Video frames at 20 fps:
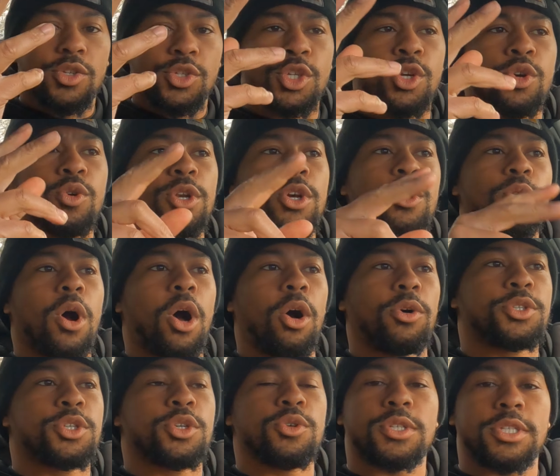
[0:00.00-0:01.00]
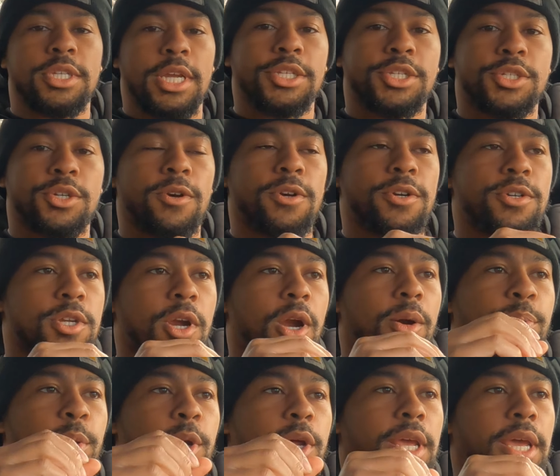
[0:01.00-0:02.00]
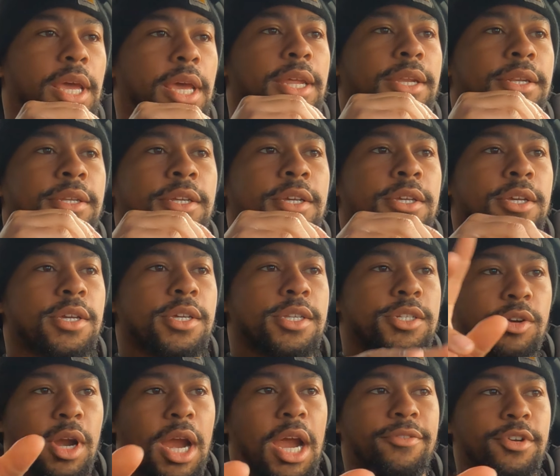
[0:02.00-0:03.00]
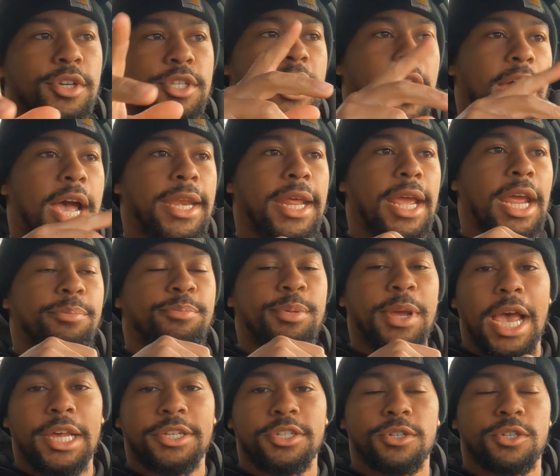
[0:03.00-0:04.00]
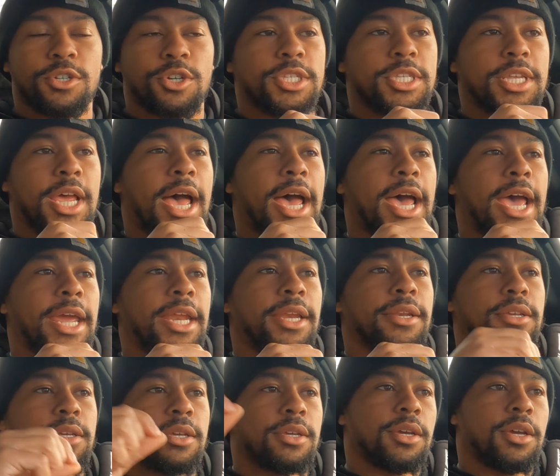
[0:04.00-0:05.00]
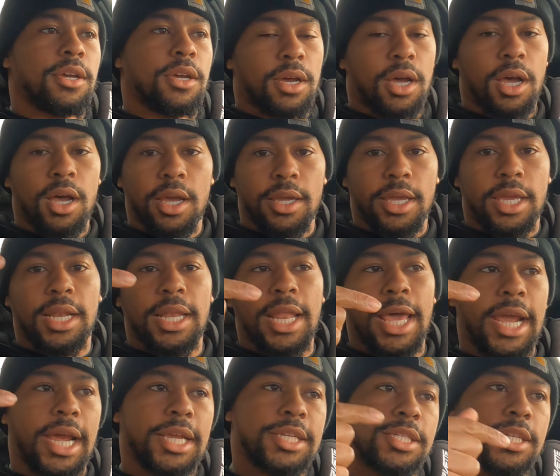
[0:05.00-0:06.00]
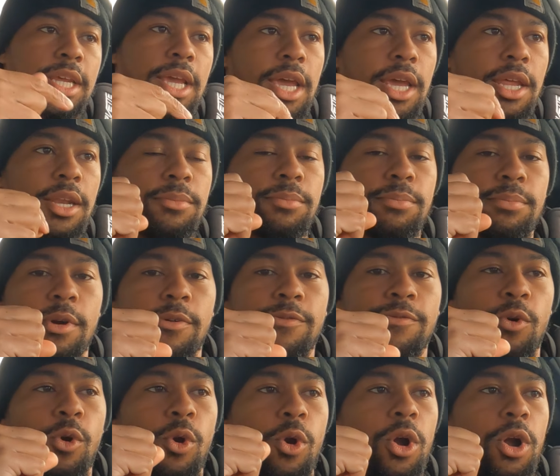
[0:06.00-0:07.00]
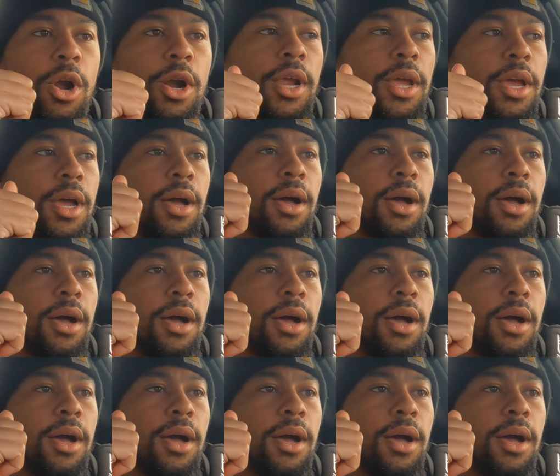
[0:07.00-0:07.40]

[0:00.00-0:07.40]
2 new O2 sensors are put in, driver side and passenger side. Again, like I said before,